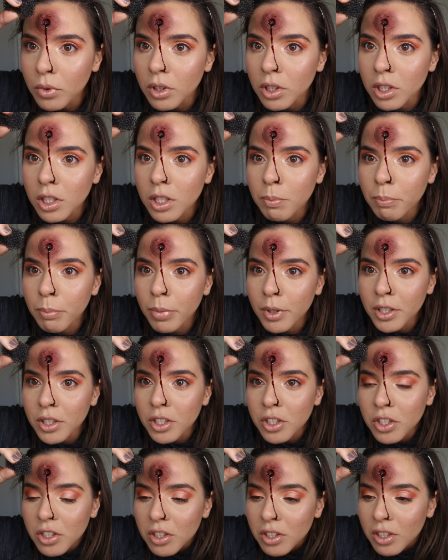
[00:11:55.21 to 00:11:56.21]
with the
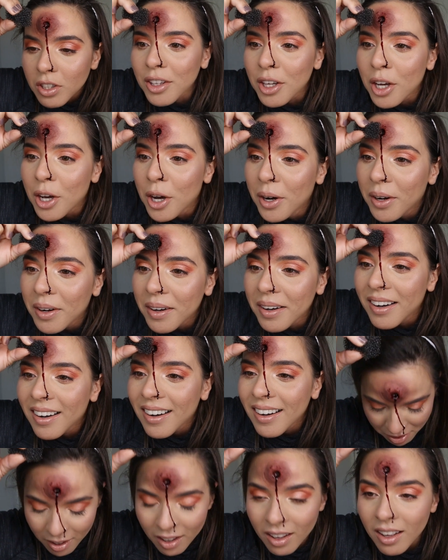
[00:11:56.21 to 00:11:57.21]
sponge,
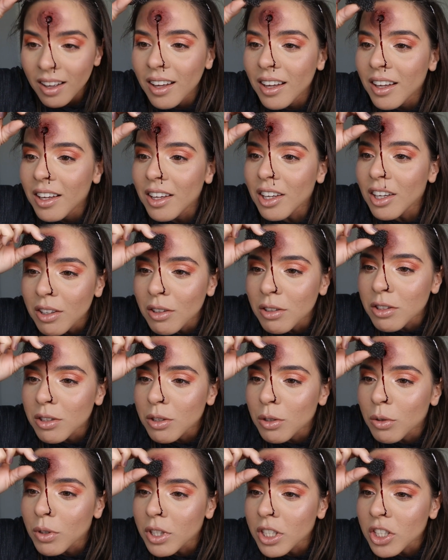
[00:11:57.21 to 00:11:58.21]
you
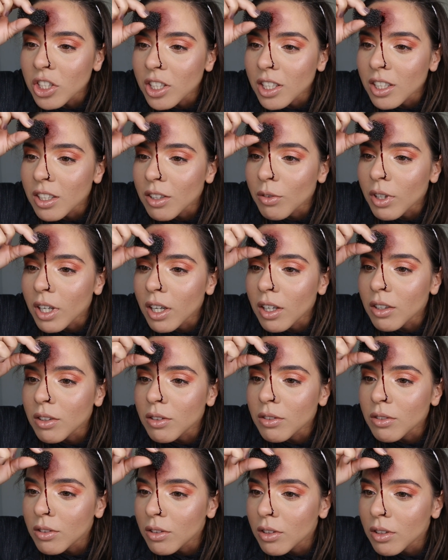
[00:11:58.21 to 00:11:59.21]
squish it
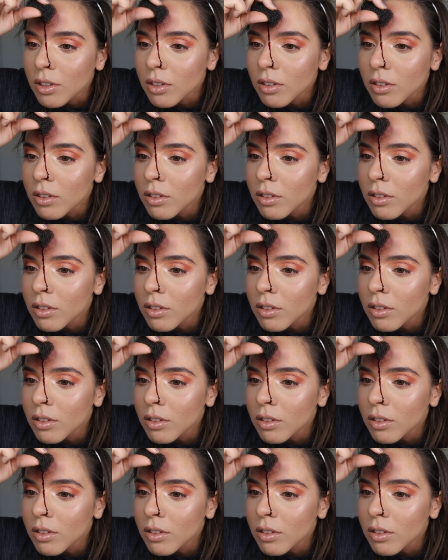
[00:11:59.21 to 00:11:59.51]
around